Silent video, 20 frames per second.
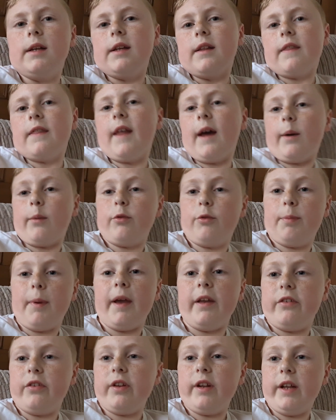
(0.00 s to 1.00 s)
that was
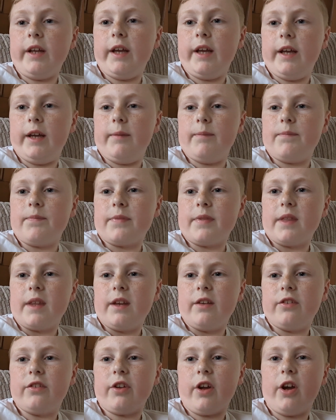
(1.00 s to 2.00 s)
basically it.
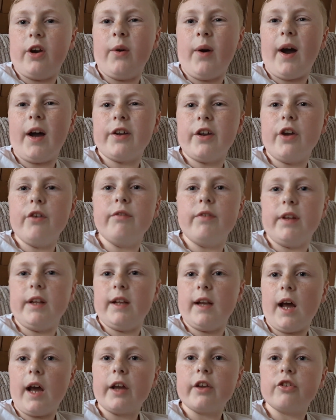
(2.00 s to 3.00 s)
So I don't really
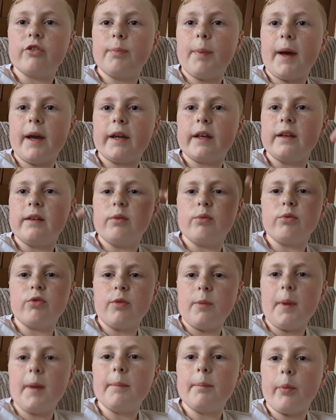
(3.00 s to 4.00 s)
like Spag. It was a
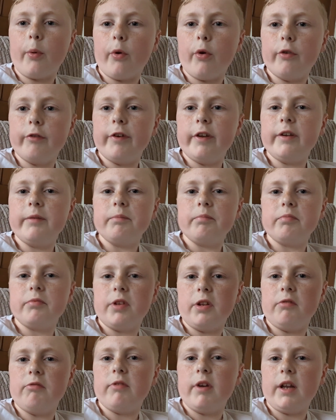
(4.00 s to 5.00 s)
bit boring.
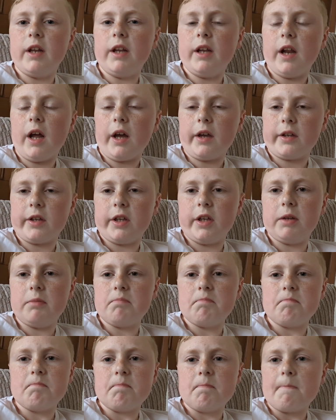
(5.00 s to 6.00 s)
Didn't really like it.
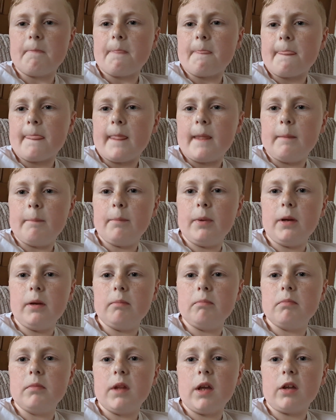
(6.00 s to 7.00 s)

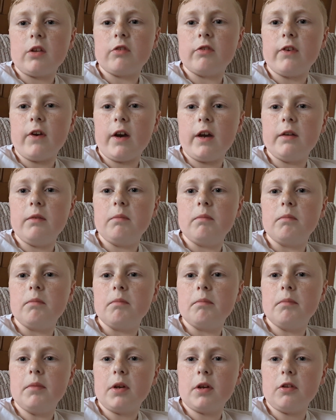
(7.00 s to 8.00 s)
But that's fine
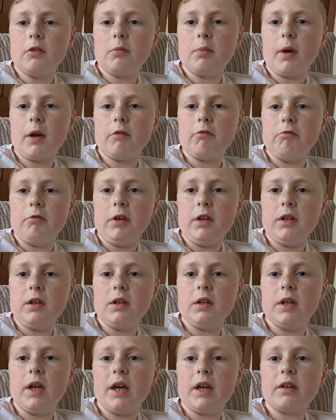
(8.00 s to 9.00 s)
because we had
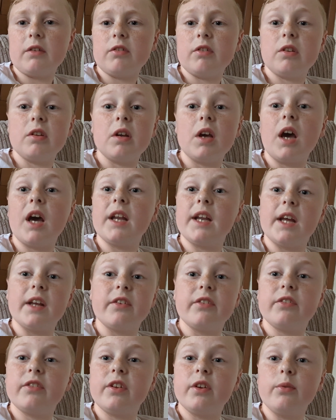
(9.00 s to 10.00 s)
reading next and I
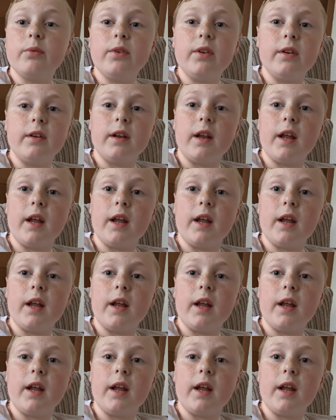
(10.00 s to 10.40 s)
still didn't